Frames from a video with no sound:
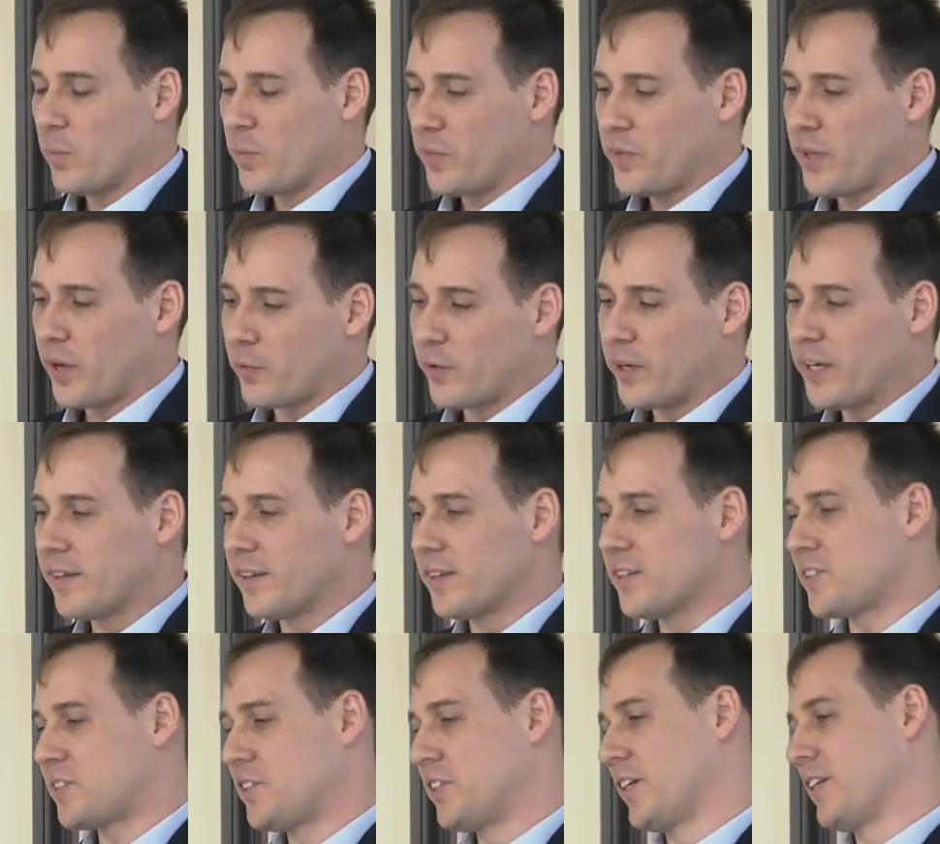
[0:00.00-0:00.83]
that
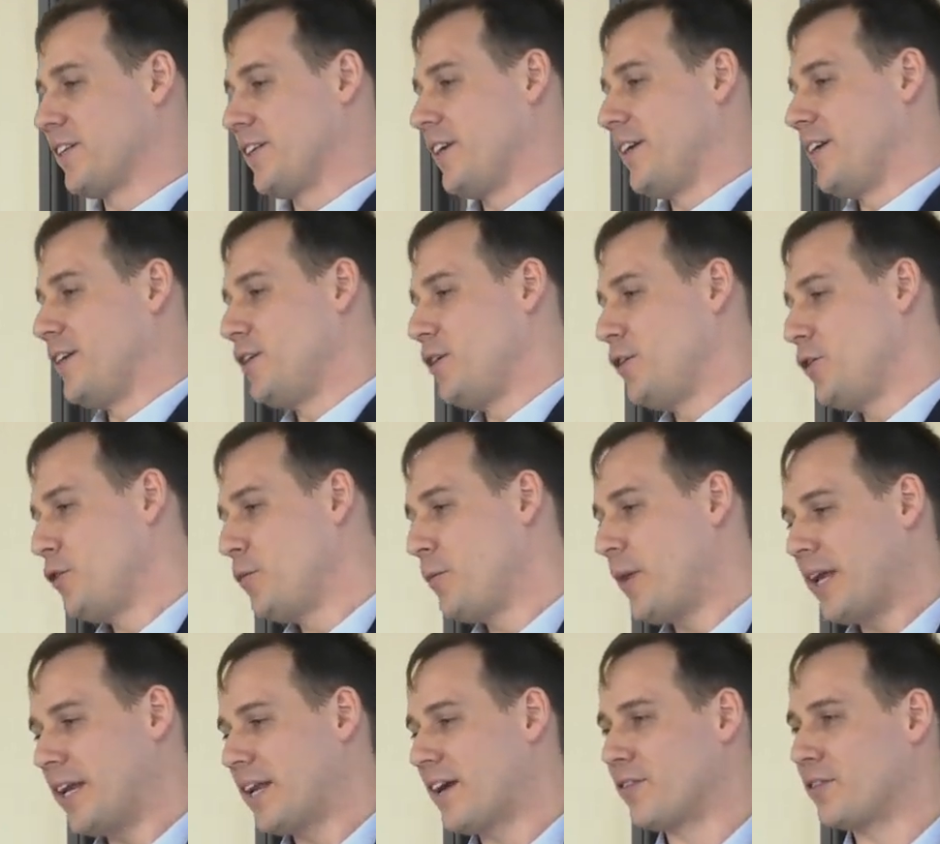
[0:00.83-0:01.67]
realistically you
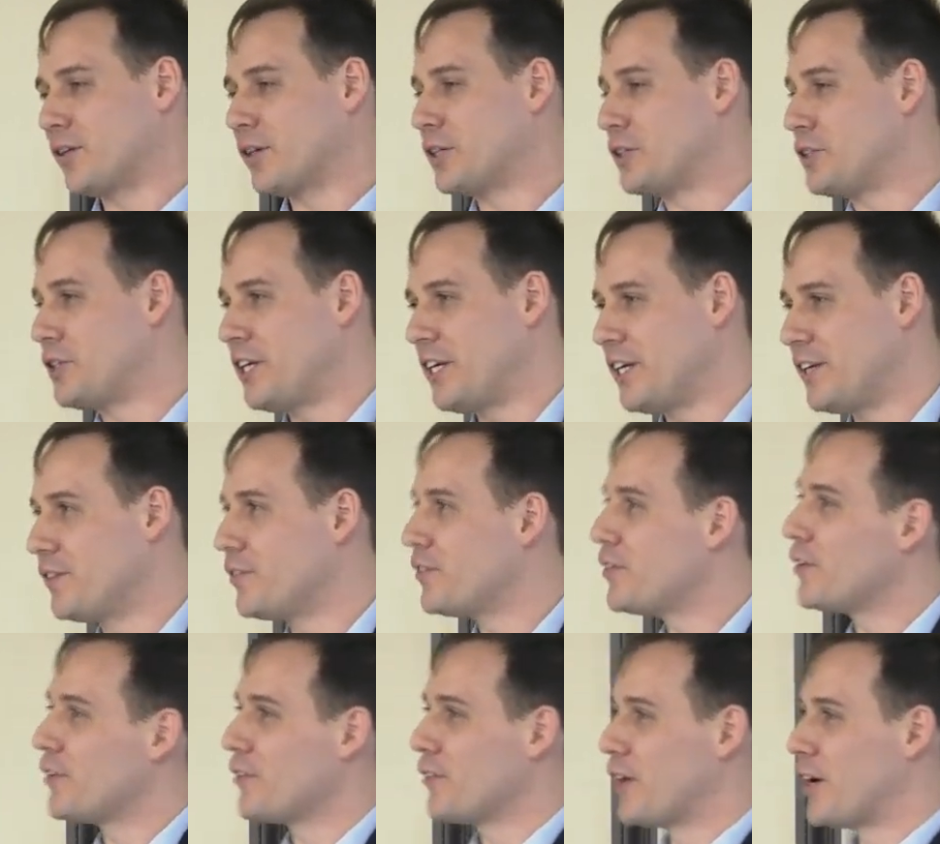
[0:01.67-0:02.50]
may never
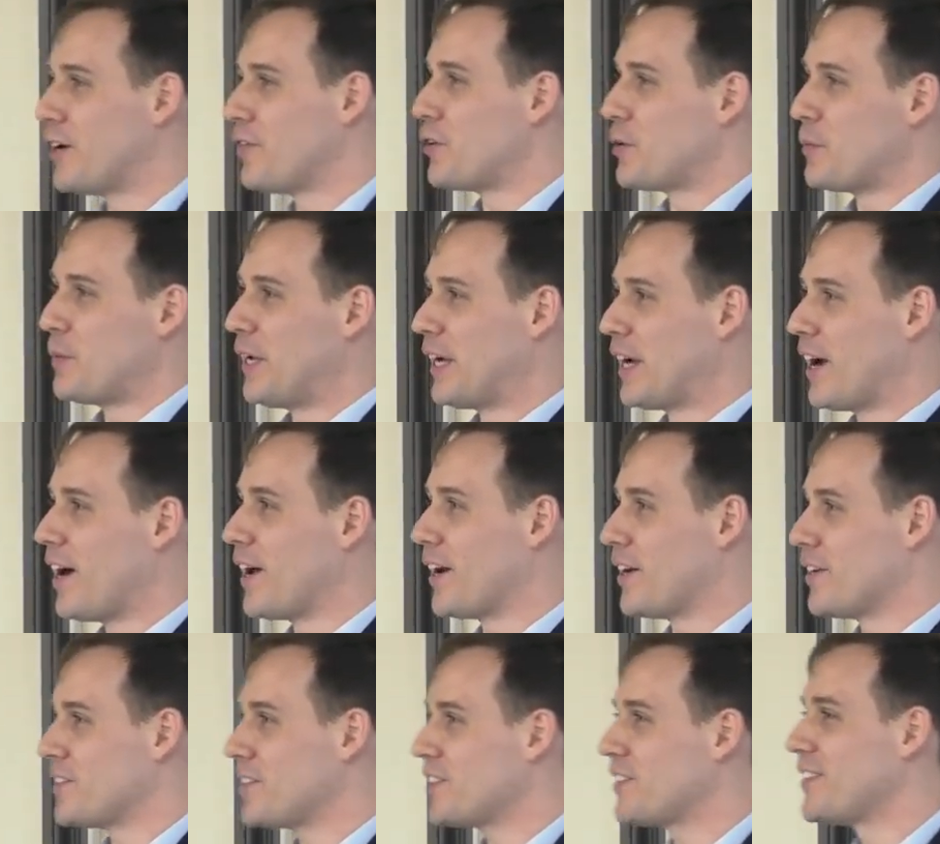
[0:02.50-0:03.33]
achieve, right, if you're being
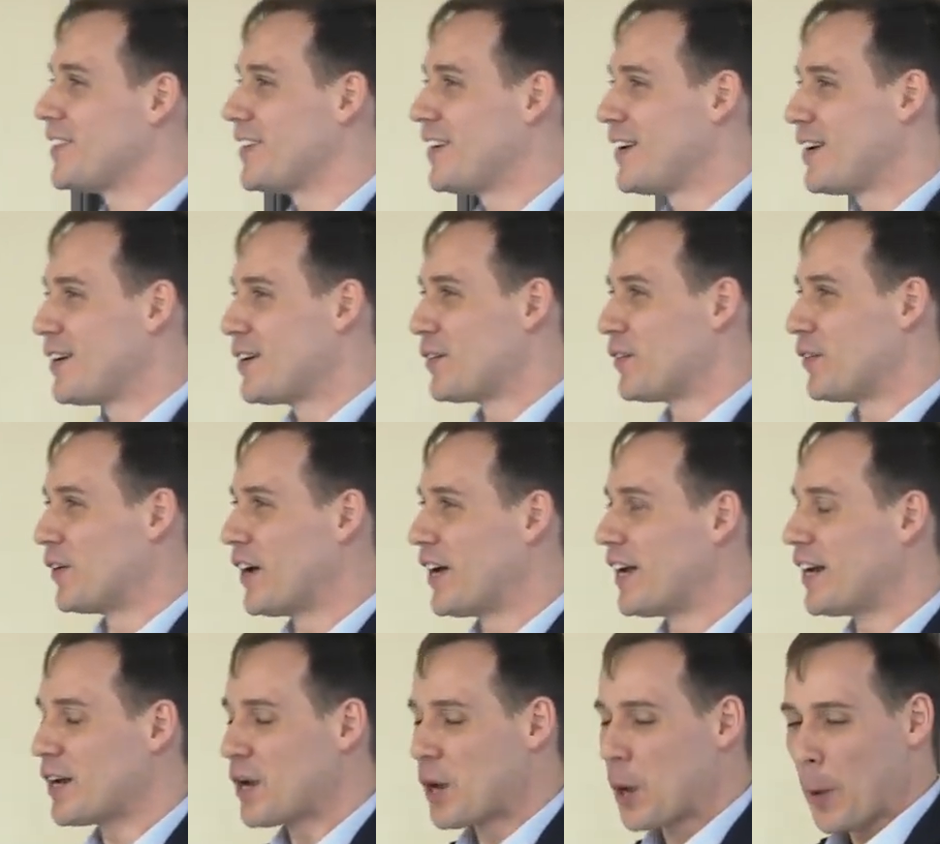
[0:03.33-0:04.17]
honest,
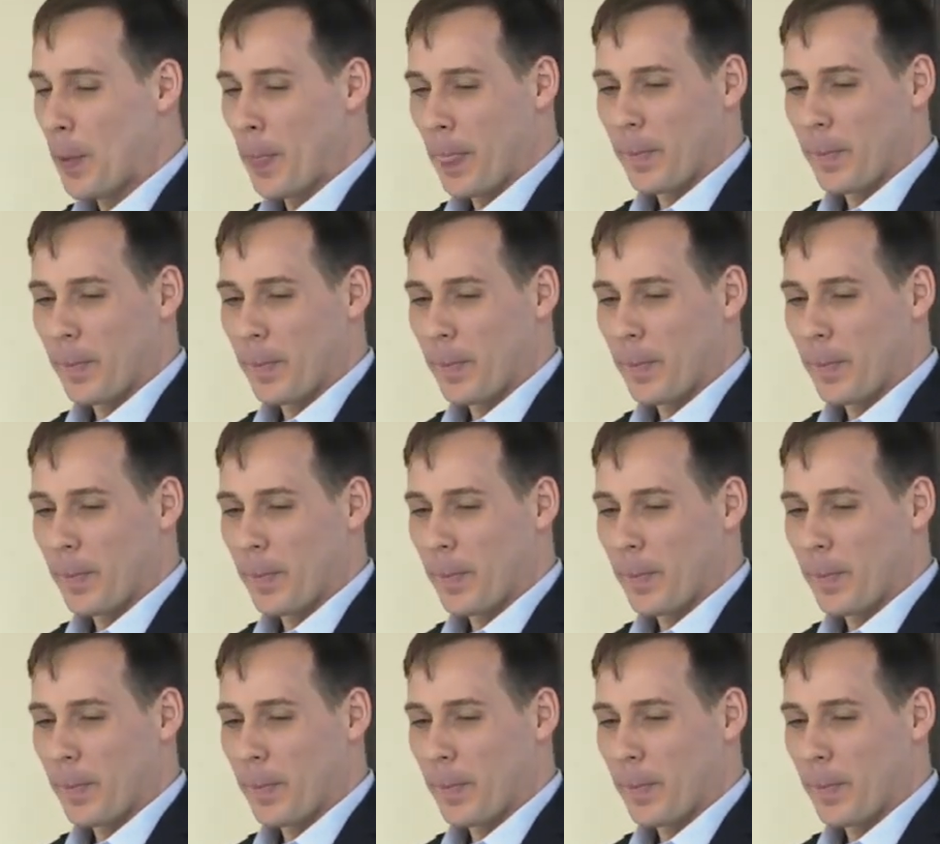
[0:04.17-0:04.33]
right?